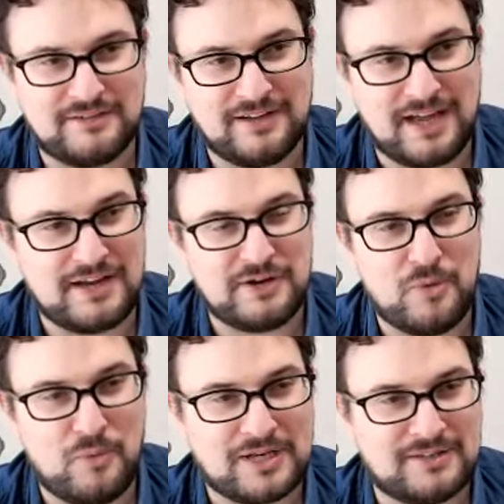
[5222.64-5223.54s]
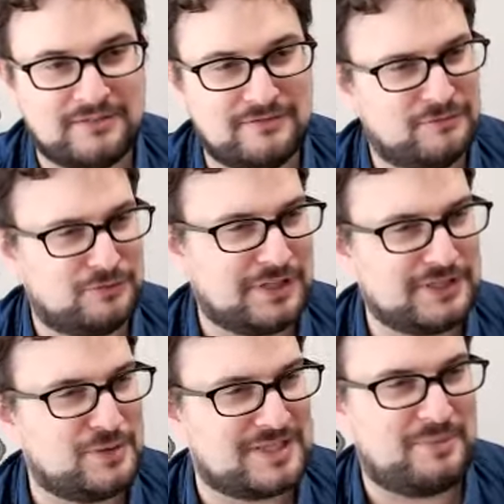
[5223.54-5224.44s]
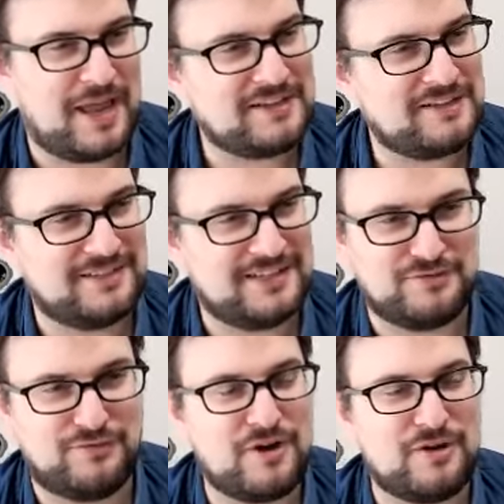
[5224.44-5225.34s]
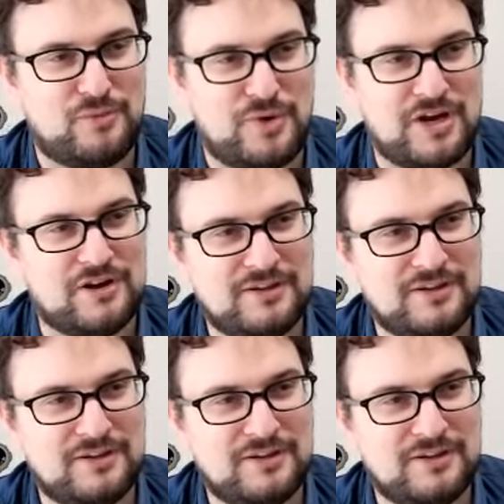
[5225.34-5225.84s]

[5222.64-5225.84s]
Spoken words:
I didn't know what really to expect. It's very weird